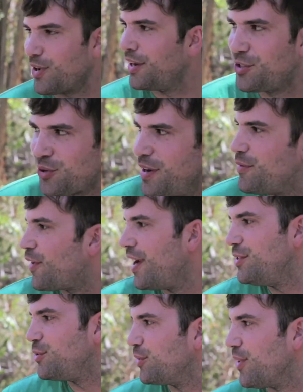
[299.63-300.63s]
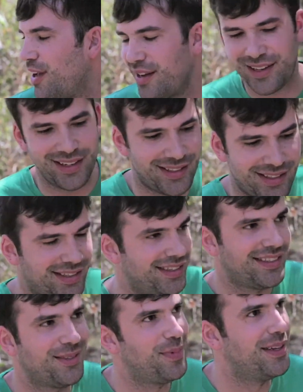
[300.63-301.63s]
trying to trade for Andrew Luck. It's
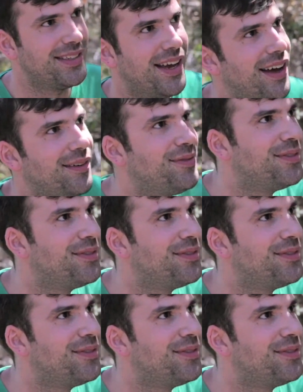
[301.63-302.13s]
it's been tough.